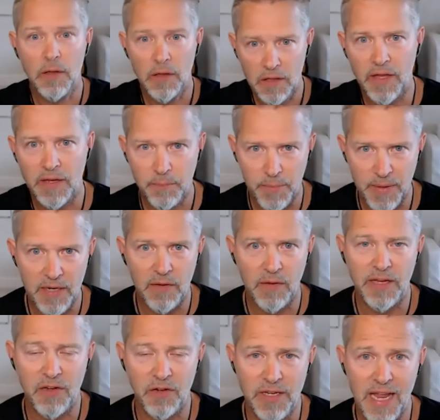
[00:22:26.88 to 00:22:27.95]
like being
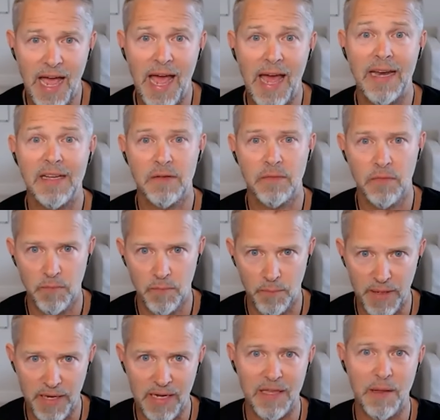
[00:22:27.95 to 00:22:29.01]
like your dad is
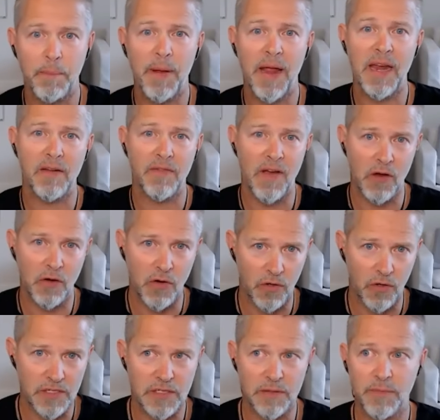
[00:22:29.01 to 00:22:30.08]
being in the pain of
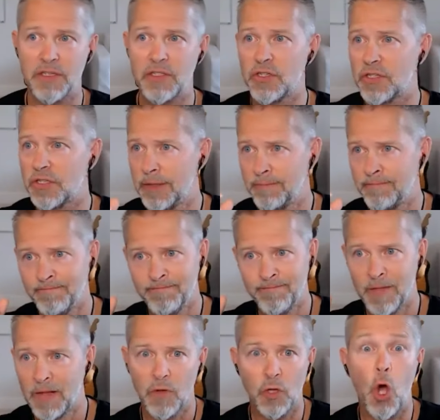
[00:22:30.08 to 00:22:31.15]
alcoholism and just
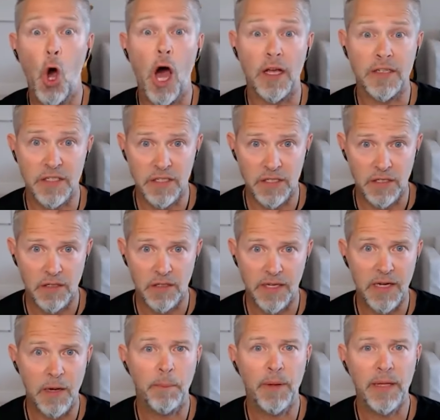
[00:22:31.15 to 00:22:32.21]
lost, like
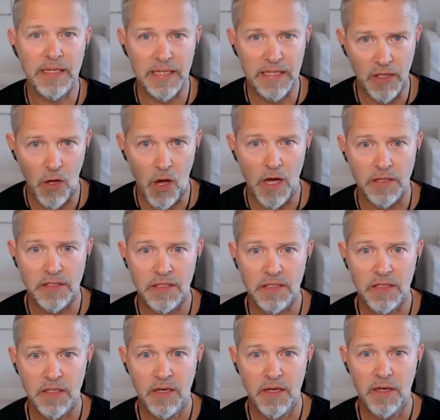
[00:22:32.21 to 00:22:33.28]
completely lost.
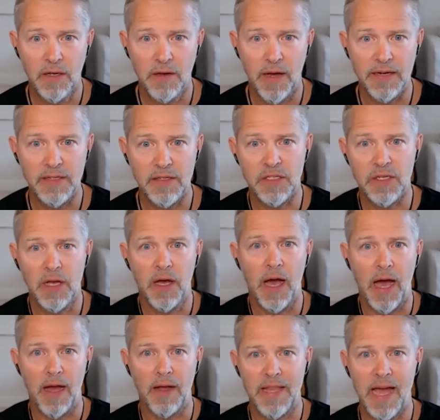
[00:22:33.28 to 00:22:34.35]

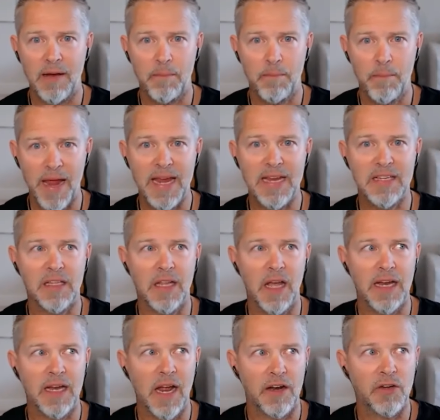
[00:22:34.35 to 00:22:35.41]
That
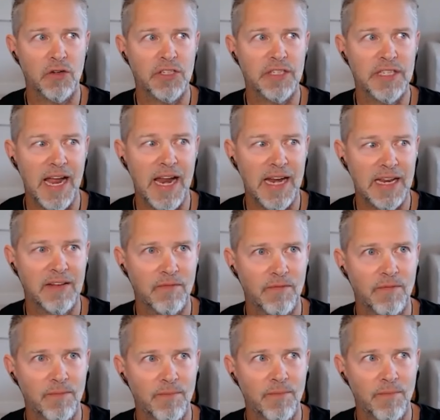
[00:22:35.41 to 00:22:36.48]
baseline understanding
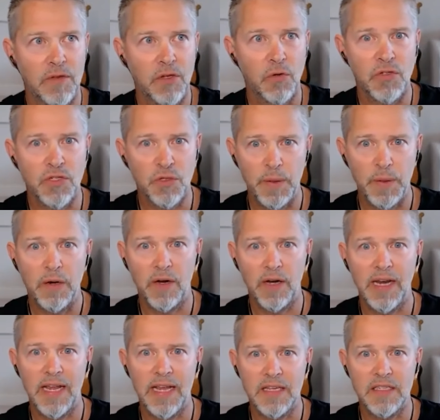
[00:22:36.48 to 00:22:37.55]
your spirit
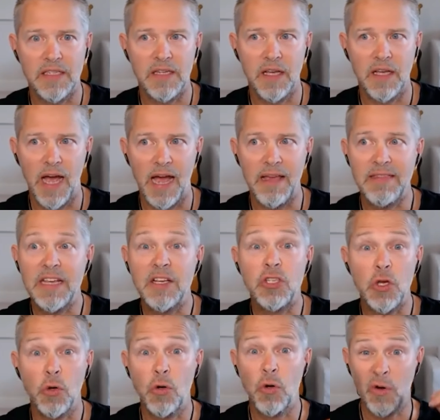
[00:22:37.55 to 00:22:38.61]
is, I think,
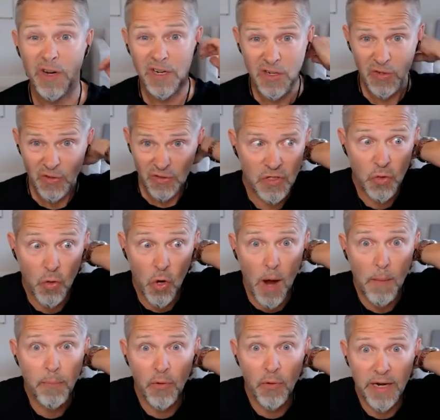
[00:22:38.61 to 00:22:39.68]
so critical to
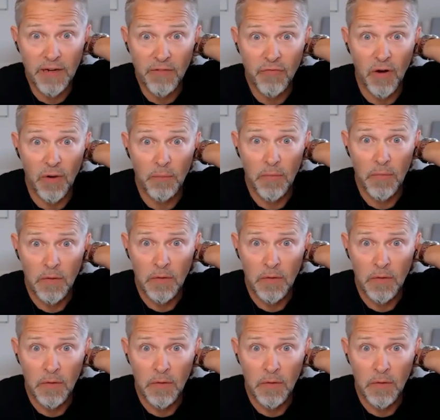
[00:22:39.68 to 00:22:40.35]
operating from.